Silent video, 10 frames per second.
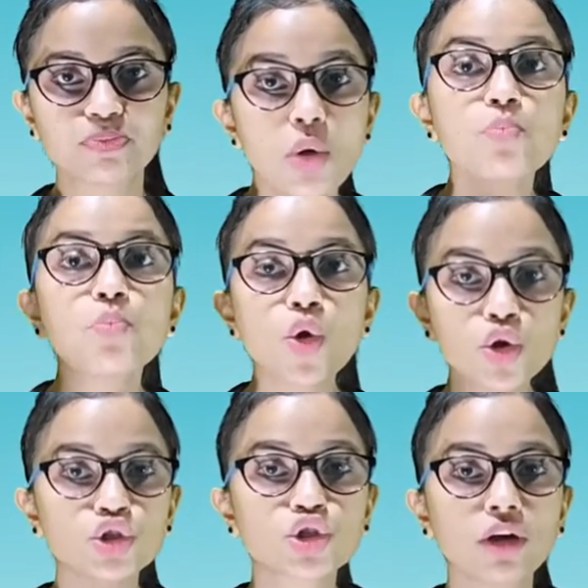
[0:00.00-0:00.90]

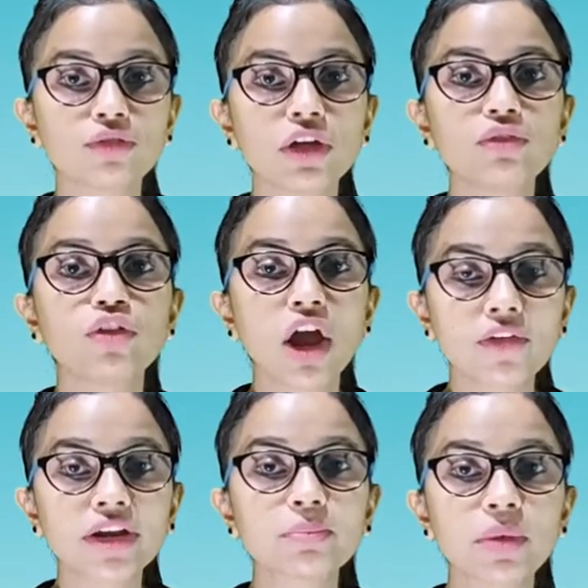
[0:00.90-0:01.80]
Most of the
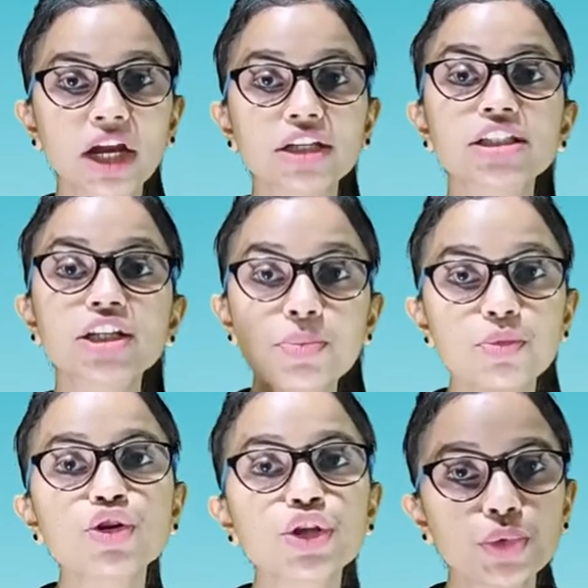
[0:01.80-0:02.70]
flowering plants
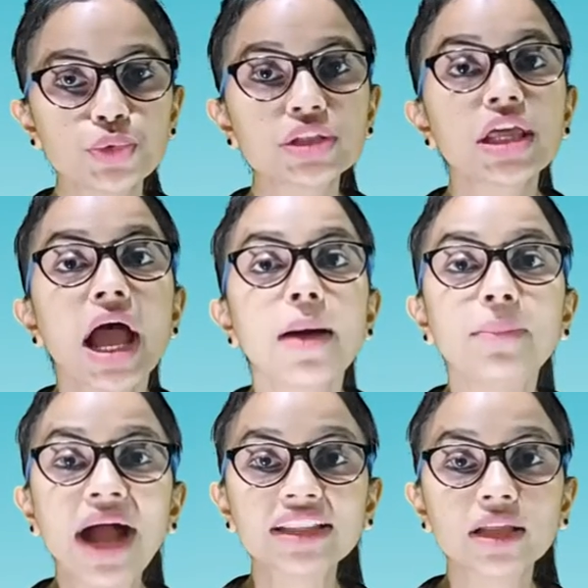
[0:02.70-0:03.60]
reproduce
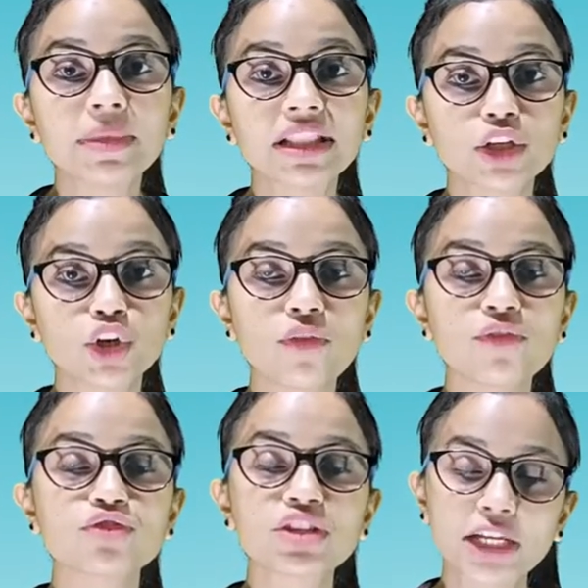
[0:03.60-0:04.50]
by the method of
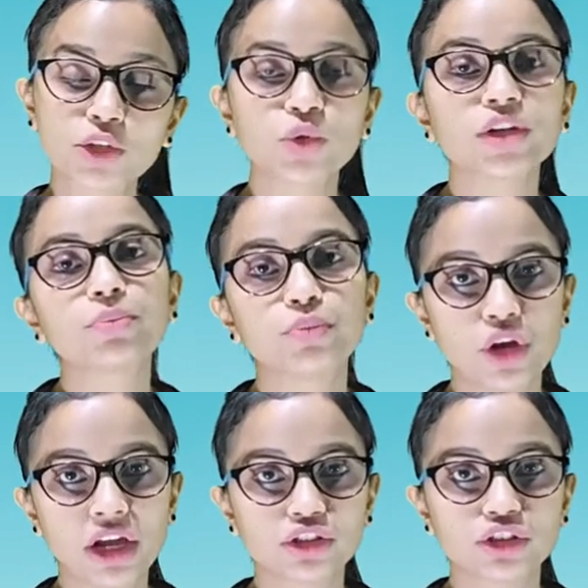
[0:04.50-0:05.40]
sexual
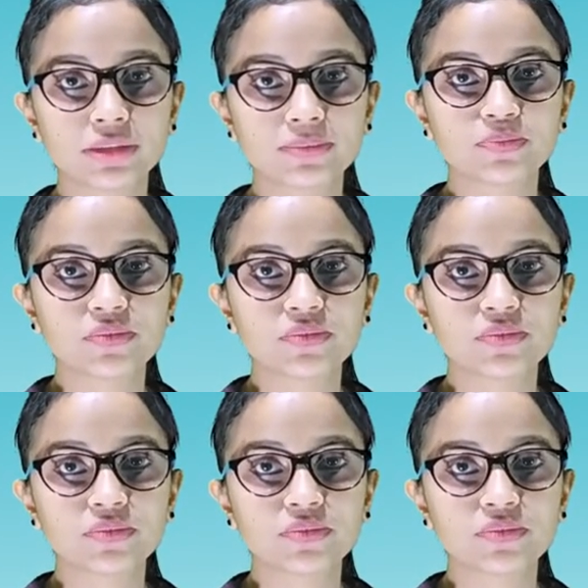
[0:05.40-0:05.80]
reproduction.